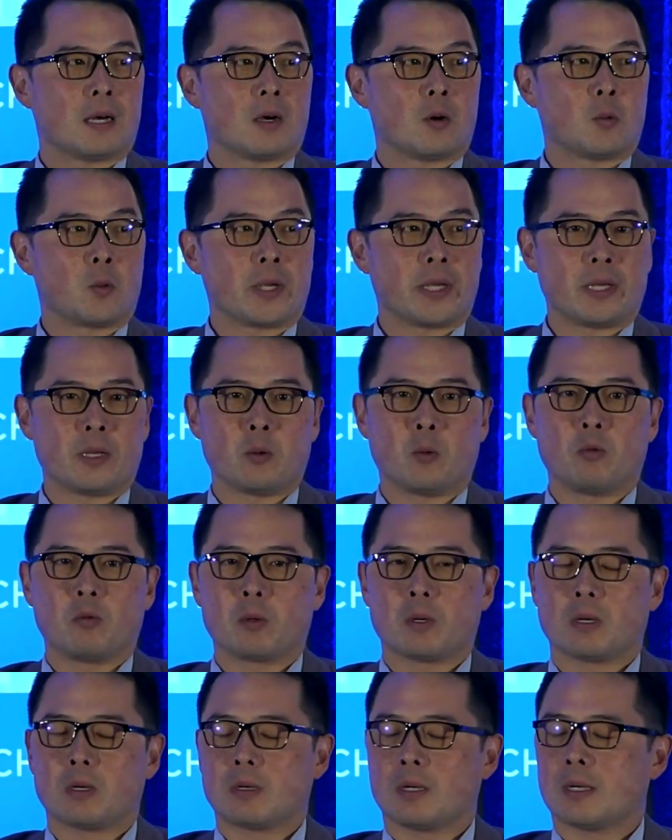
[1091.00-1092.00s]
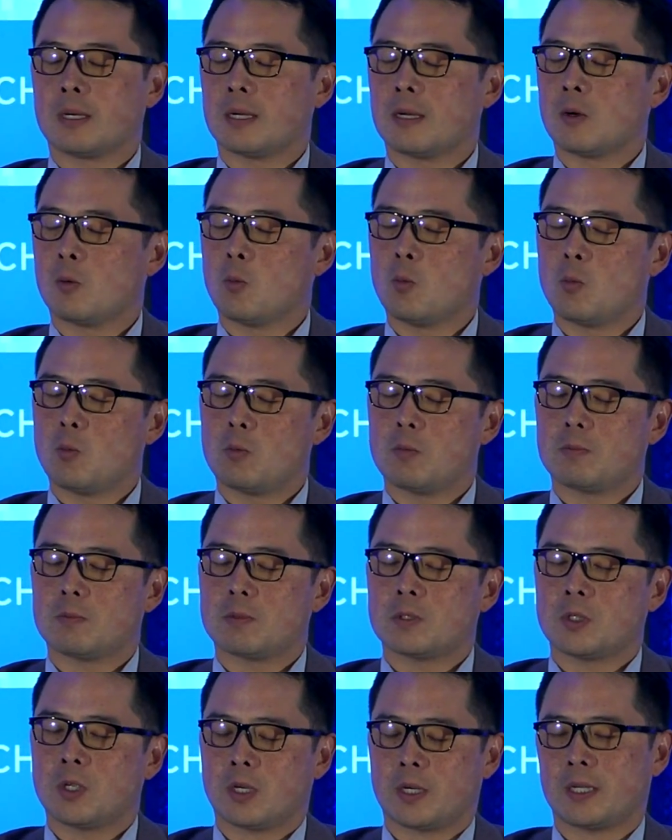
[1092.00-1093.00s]
We
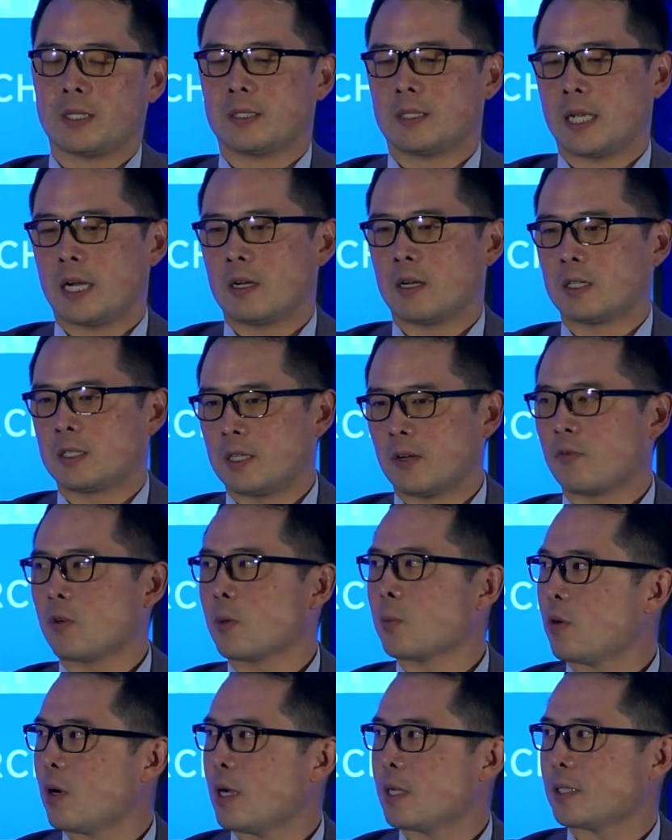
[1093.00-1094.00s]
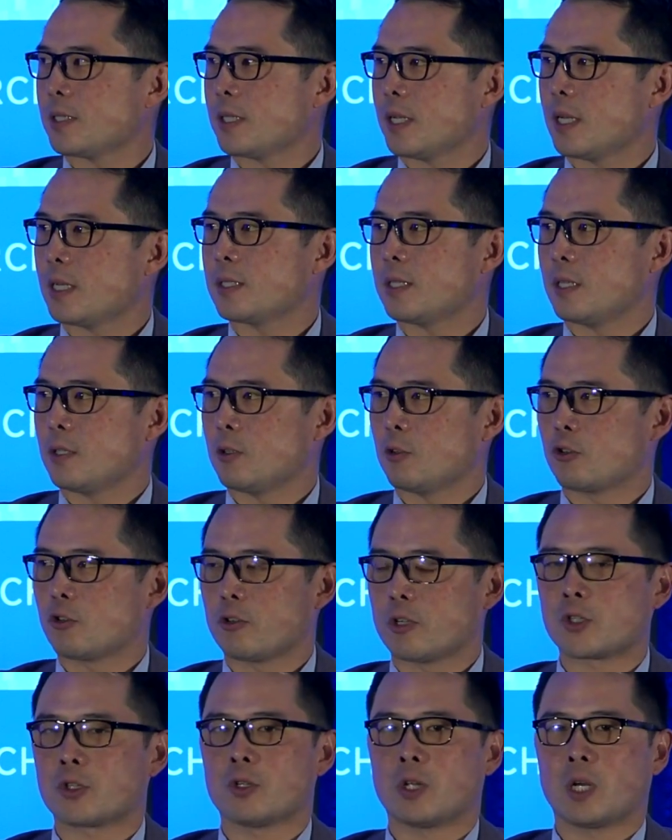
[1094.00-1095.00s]
took it down a different process than your
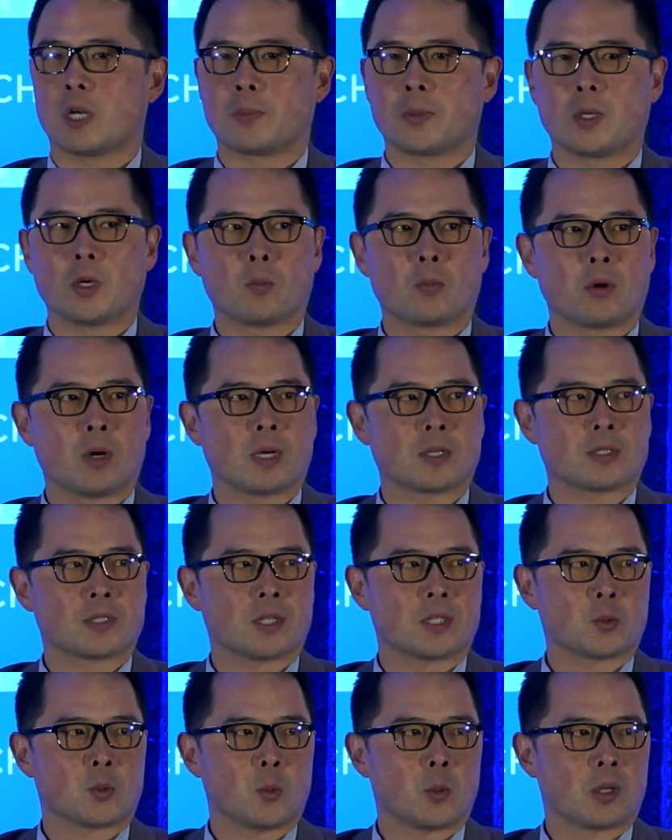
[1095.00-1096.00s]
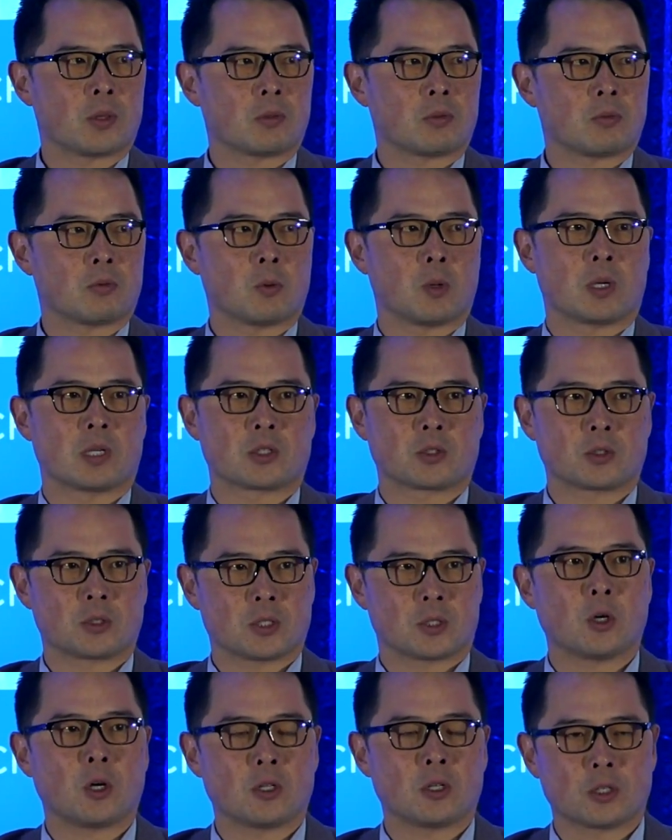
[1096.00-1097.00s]
traditional IPO process. We went through what is
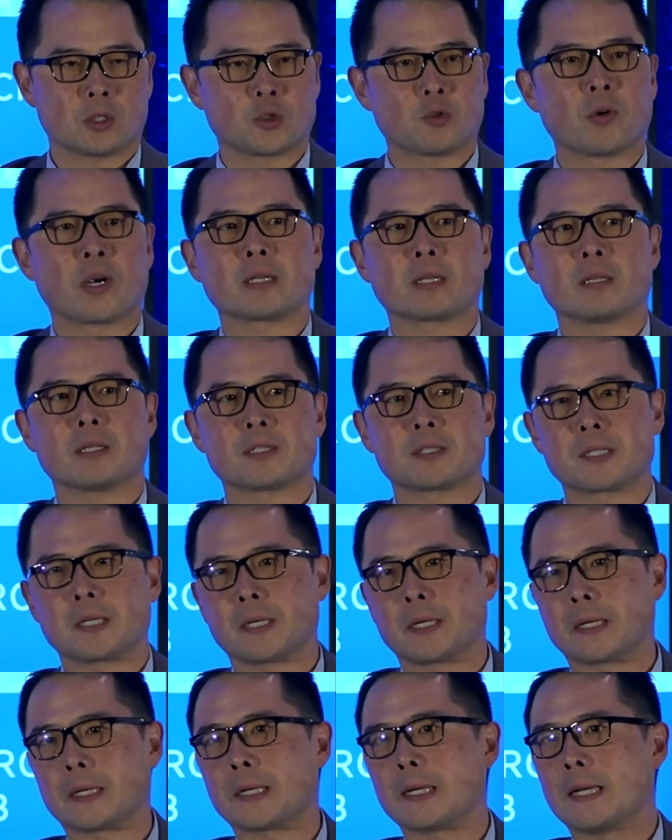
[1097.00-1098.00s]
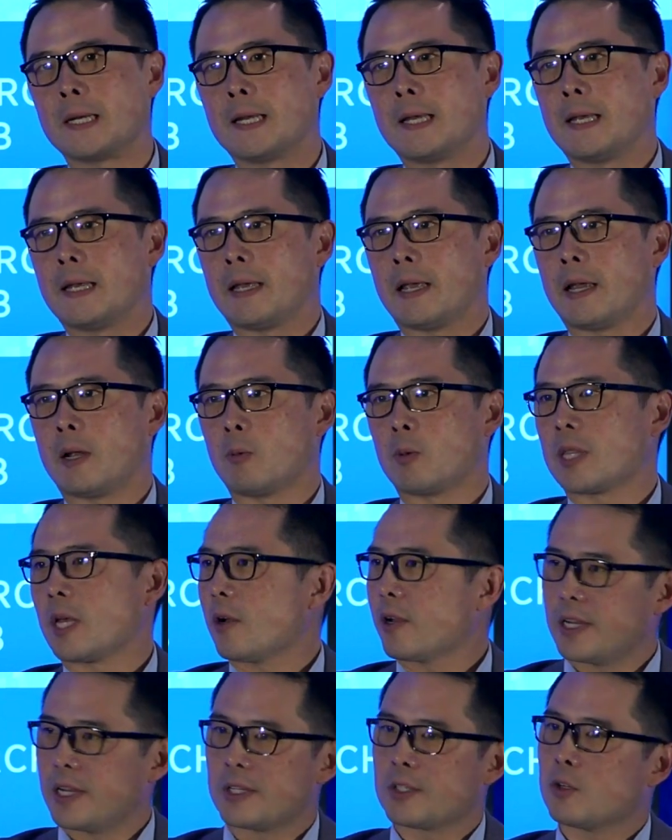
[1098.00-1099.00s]
just called a direct listing, and
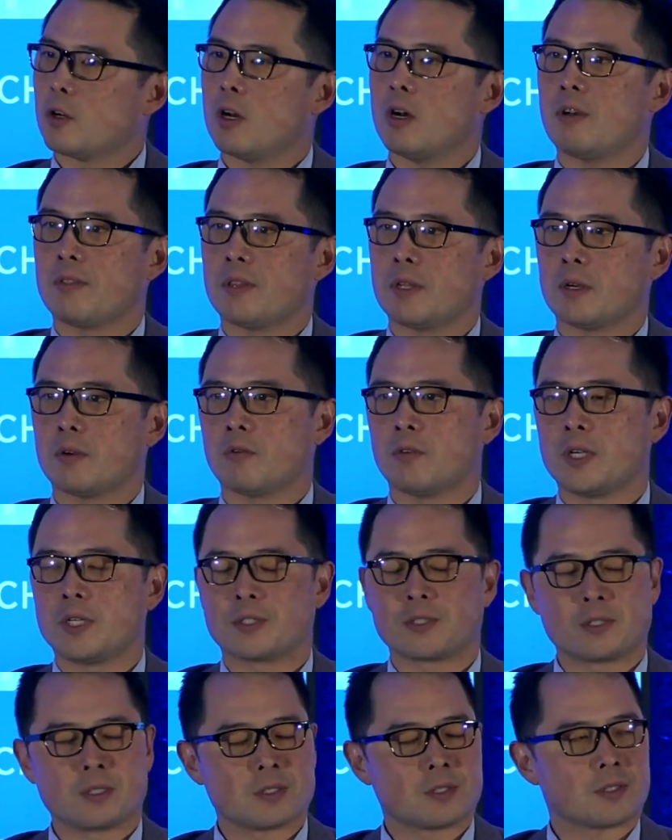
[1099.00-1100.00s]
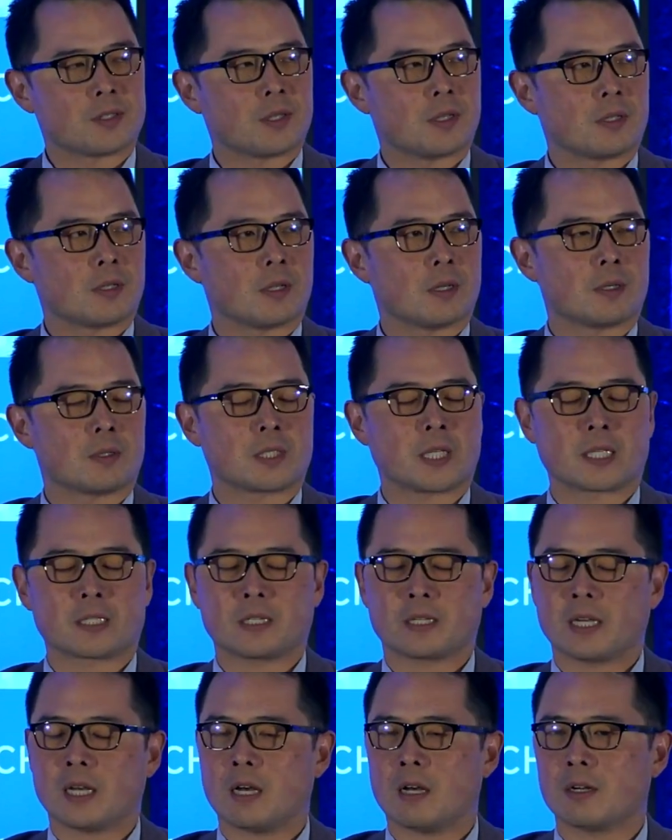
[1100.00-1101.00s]
without getting to all the reasons and the
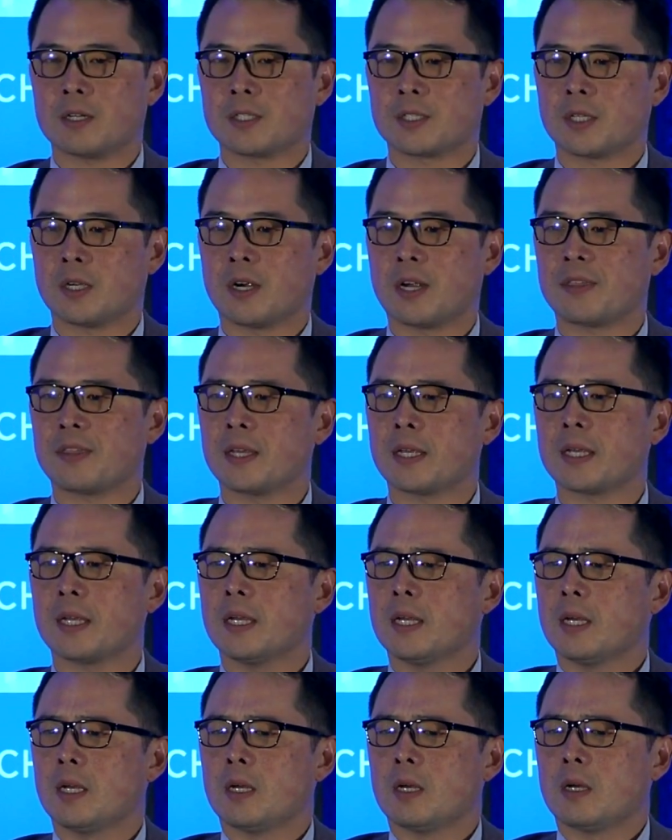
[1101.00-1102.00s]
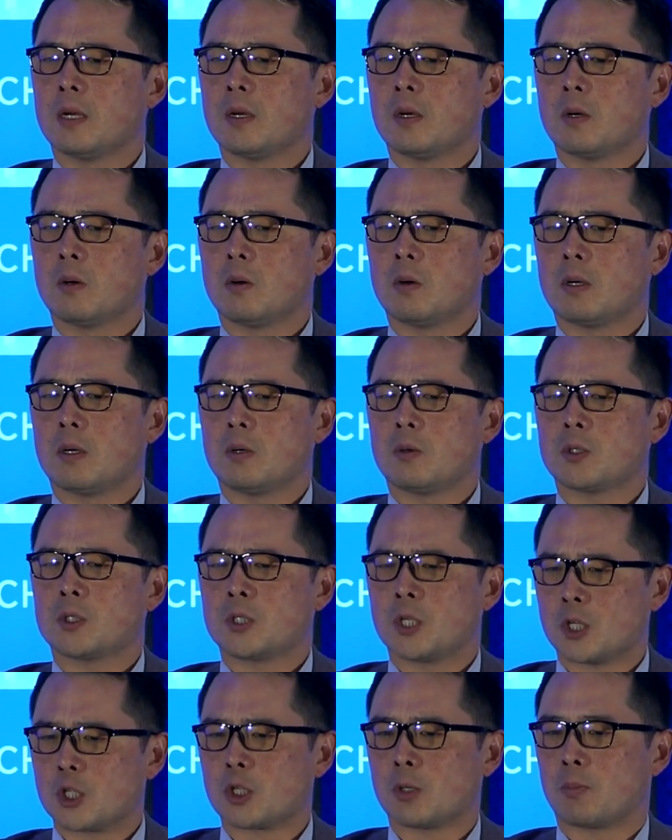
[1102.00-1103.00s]
technicalities there, I think it was
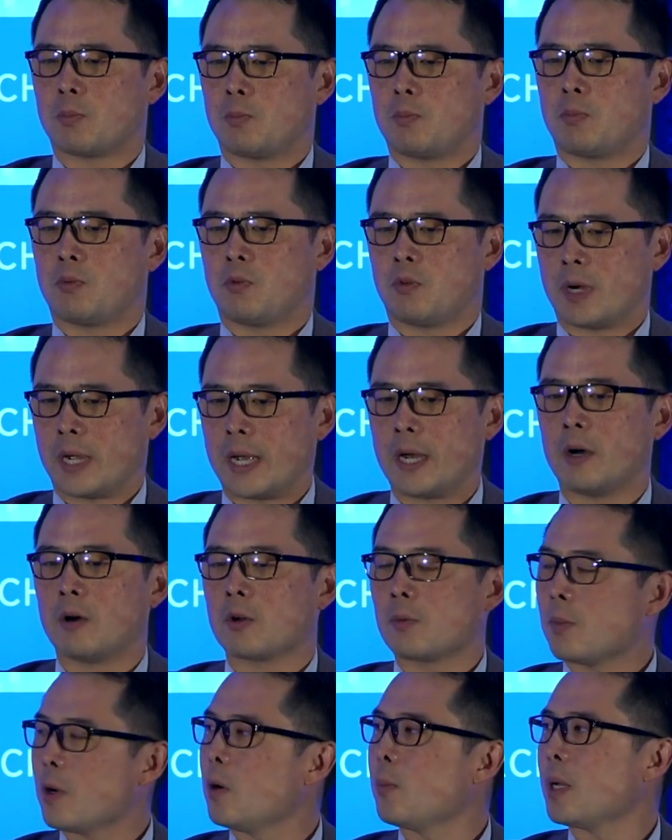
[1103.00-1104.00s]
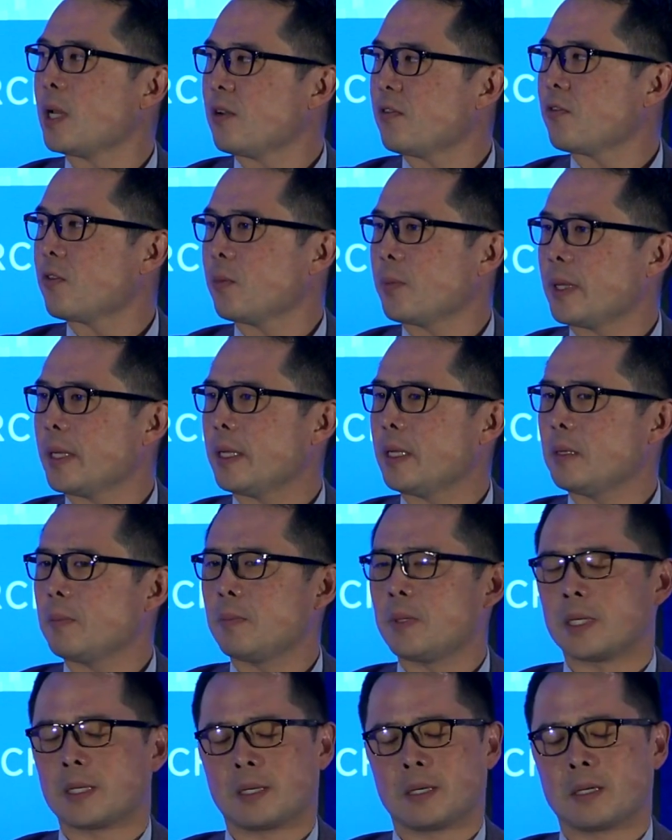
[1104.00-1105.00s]
such a proud moment for me
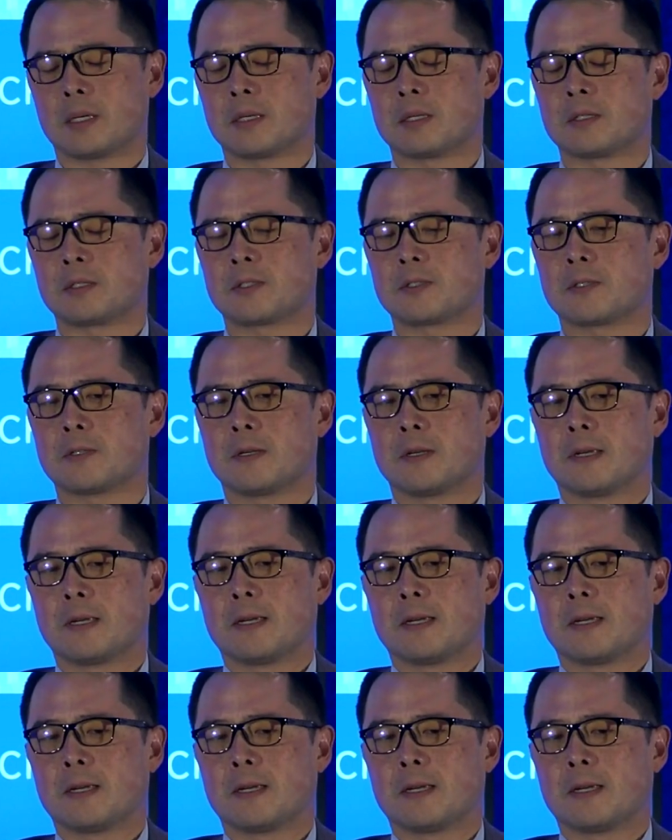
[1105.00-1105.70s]
because